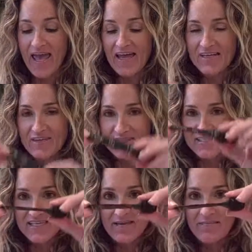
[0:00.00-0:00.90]
And you can
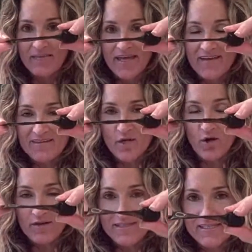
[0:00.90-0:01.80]
see I'm like
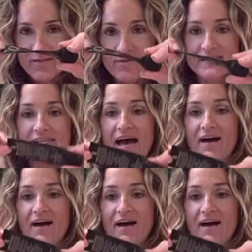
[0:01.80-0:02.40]
totally squeezed